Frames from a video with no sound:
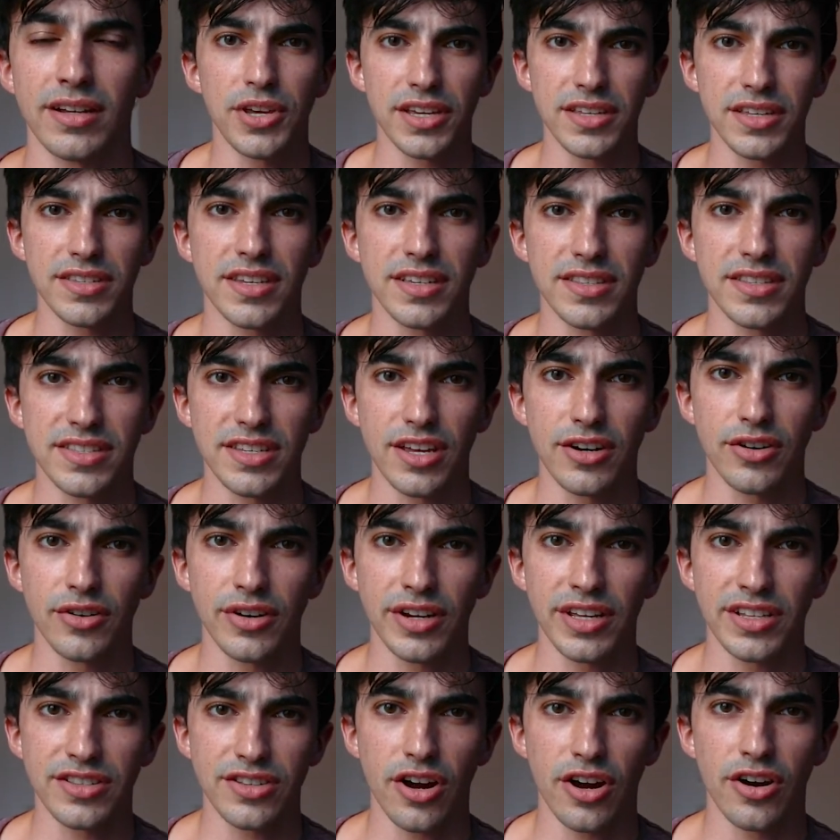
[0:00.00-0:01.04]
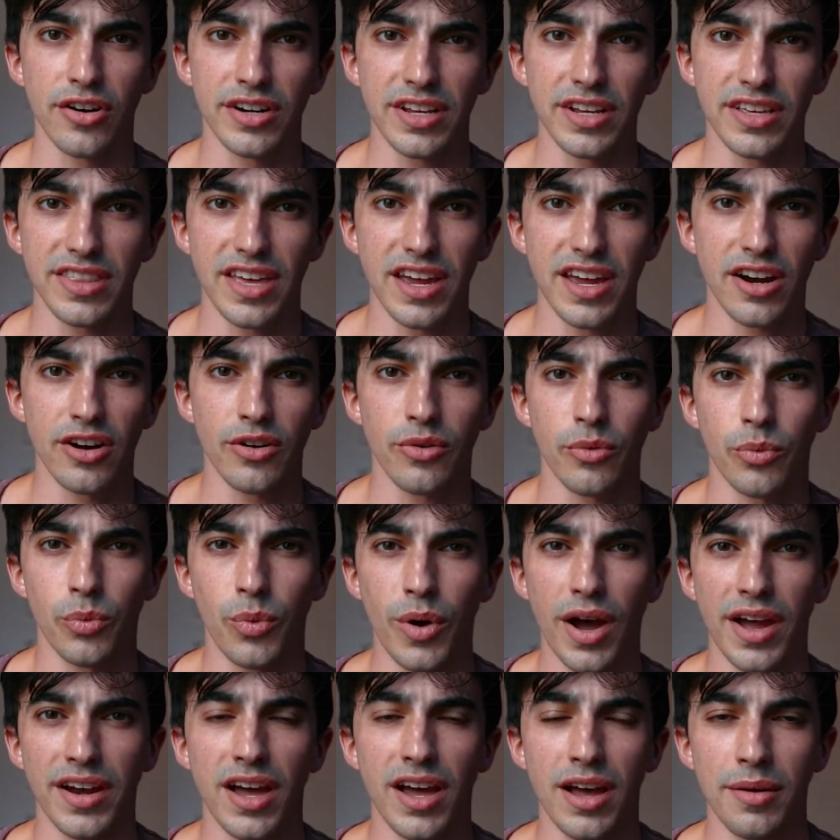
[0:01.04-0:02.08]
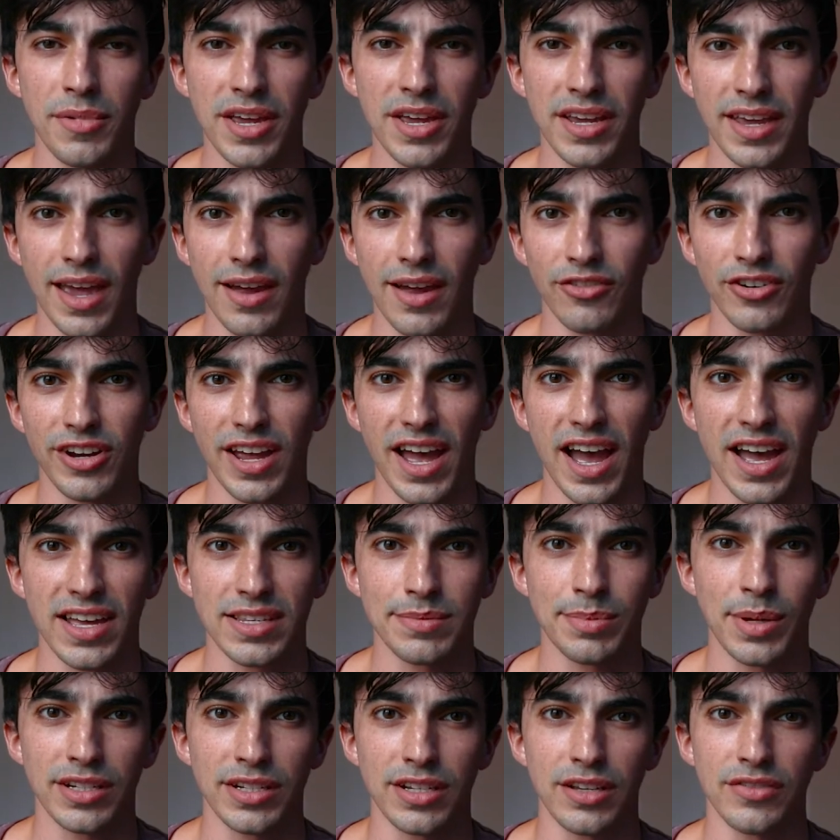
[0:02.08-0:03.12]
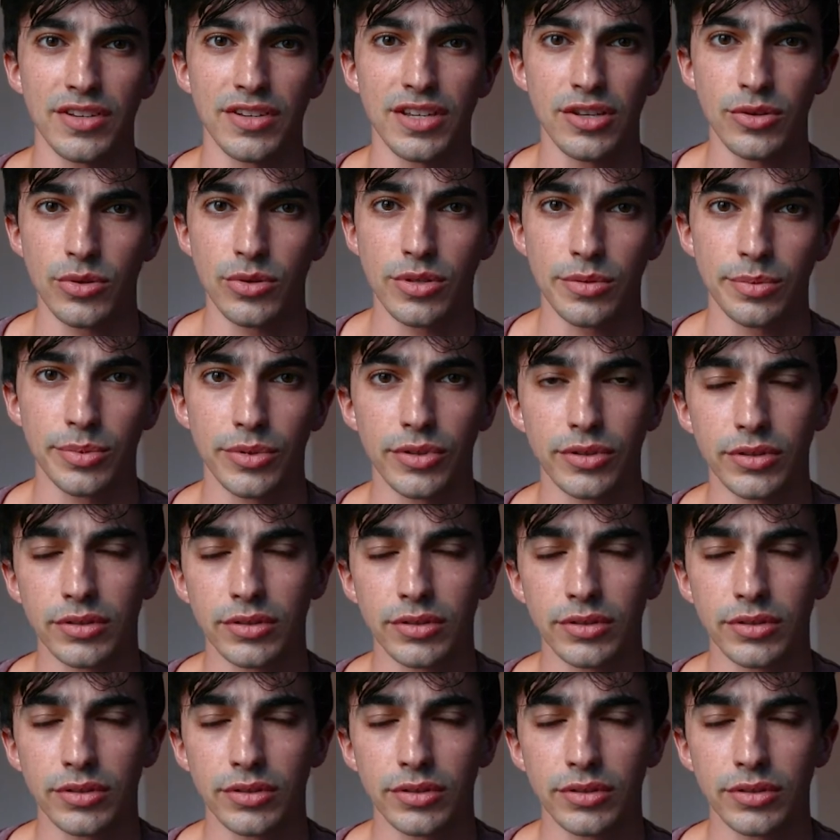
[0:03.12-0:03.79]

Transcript: because considering it's already there, why not make every aspect of it usable?